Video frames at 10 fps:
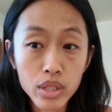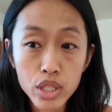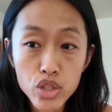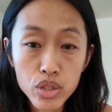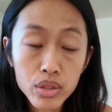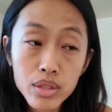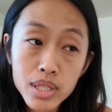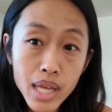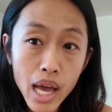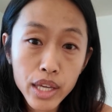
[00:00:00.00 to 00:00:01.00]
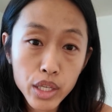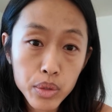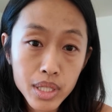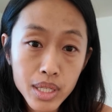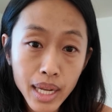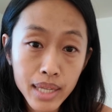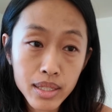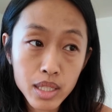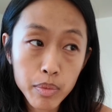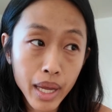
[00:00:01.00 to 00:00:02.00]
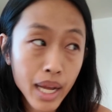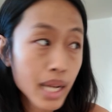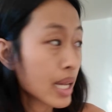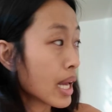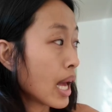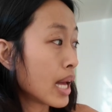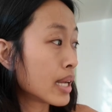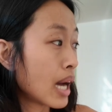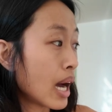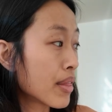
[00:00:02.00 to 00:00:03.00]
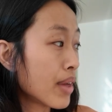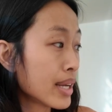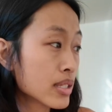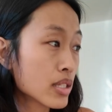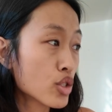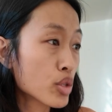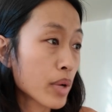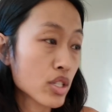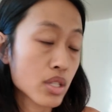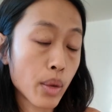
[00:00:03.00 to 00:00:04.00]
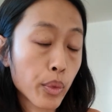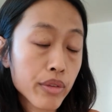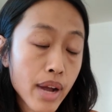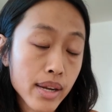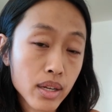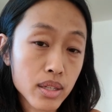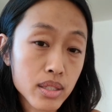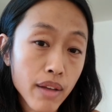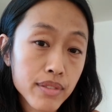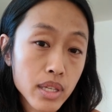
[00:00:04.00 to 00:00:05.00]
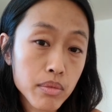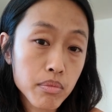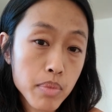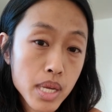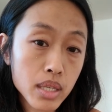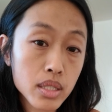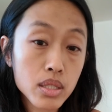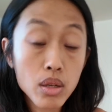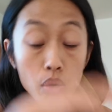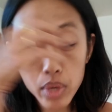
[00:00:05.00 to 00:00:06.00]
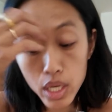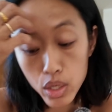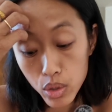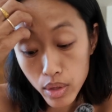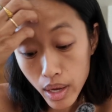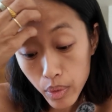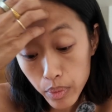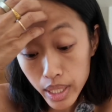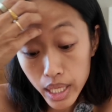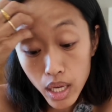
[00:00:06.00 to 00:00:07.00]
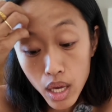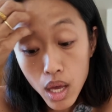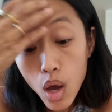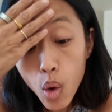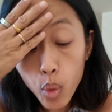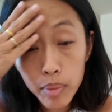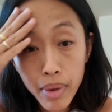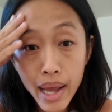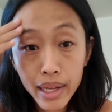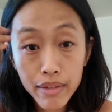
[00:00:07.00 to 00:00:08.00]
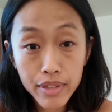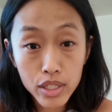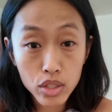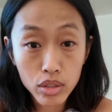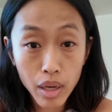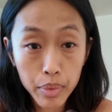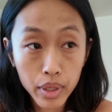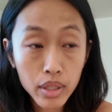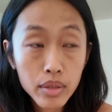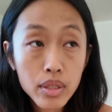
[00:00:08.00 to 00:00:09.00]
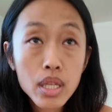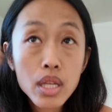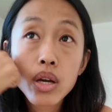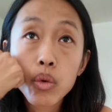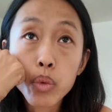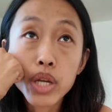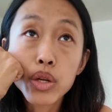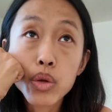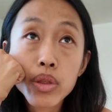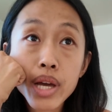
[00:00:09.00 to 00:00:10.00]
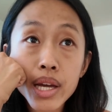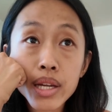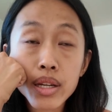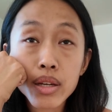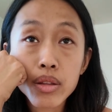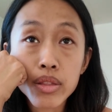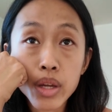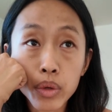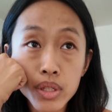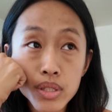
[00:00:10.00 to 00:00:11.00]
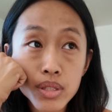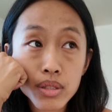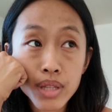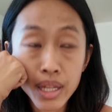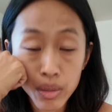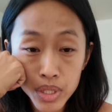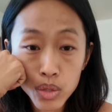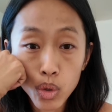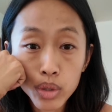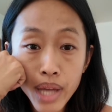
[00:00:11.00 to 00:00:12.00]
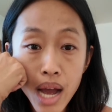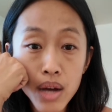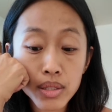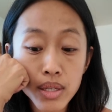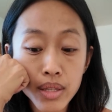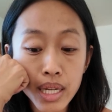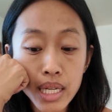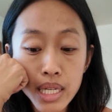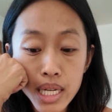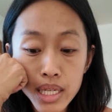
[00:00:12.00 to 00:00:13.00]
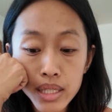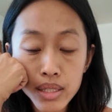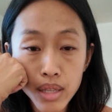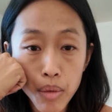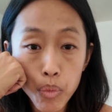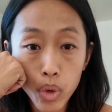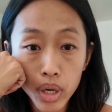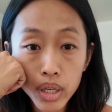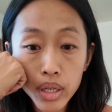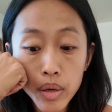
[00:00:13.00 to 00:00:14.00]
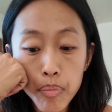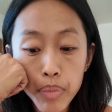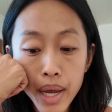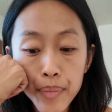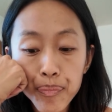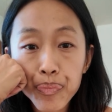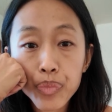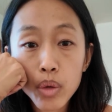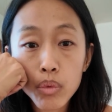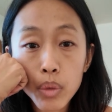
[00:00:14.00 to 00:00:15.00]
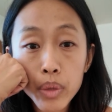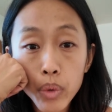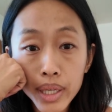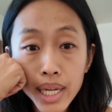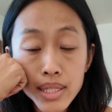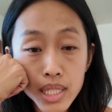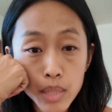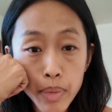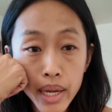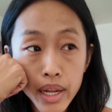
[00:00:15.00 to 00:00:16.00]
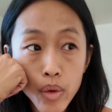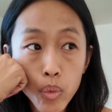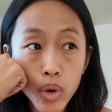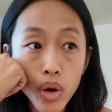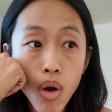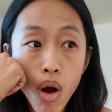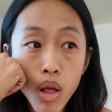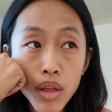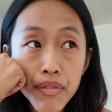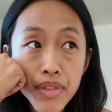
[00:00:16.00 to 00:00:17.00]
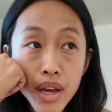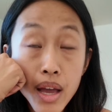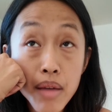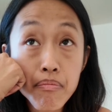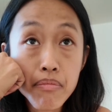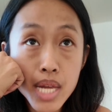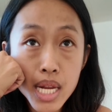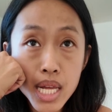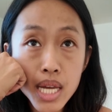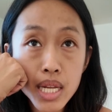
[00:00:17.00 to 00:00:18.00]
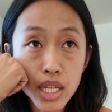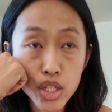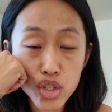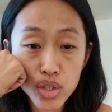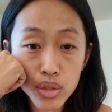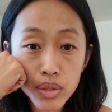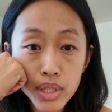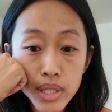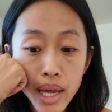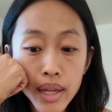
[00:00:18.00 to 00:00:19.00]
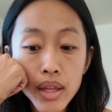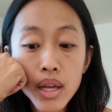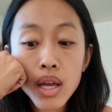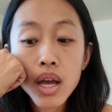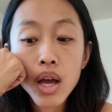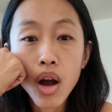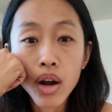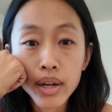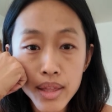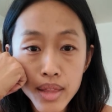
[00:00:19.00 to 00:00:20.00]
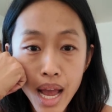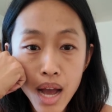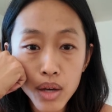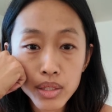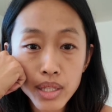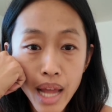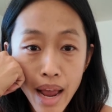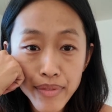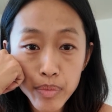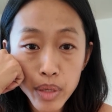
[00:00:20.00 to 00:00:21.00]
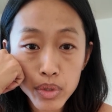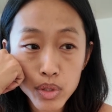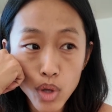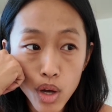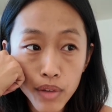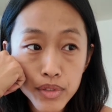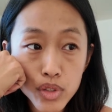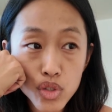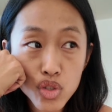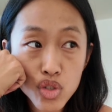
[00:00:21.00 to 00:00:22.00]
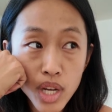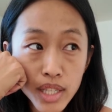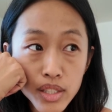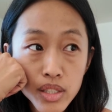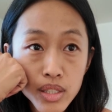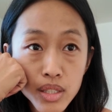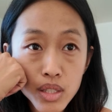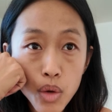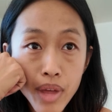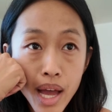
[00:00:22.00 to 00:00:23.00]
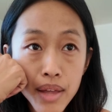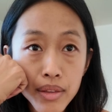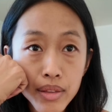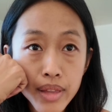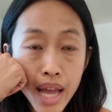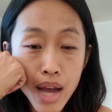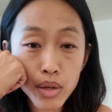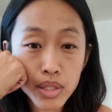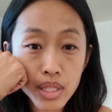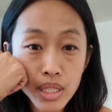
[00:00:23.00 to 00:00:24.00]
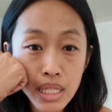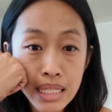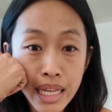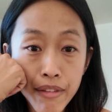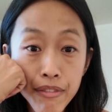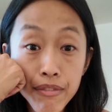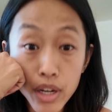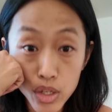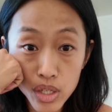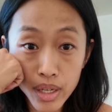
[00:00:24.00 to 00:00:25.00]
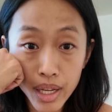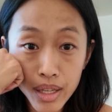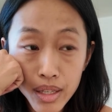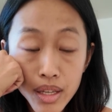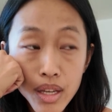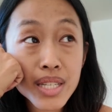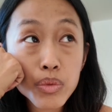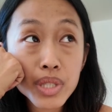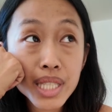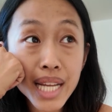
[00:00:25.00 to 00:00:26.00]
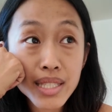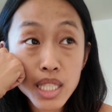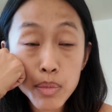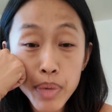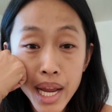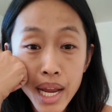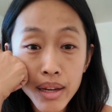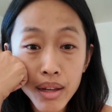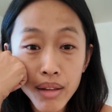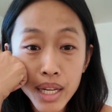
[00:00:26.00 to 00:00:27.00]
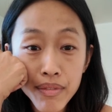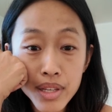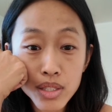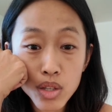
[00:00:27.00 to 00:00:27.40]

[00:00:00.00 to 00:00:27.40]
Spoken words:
issues that you didn't anticipate. And that's the situation that we're finding ourselves in, because we knew that we were buying a fixer-upper. We knew that it was an old house and that it needed some work, but what we weren't anticipating were all of the immediate issues that are in the house that have to be resolved just so that the house is like functioning. Didn't really anticipate a lot of these